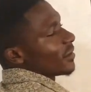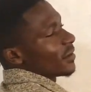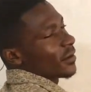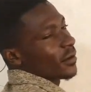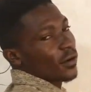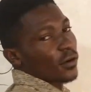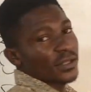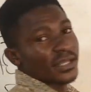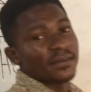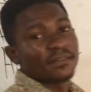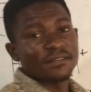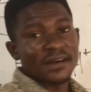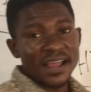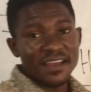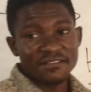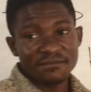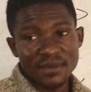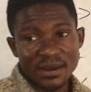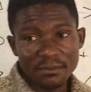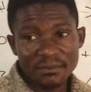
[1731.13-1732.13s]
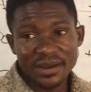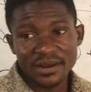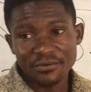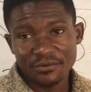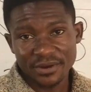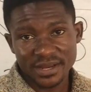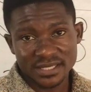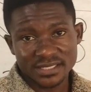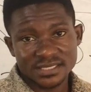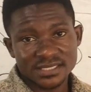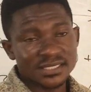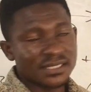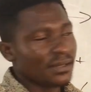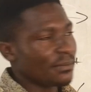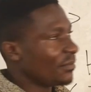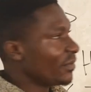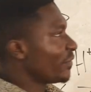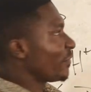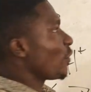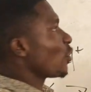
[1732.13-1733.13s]
or the 5-membered rings
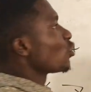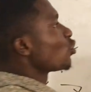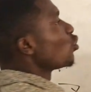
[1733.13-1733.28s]
before you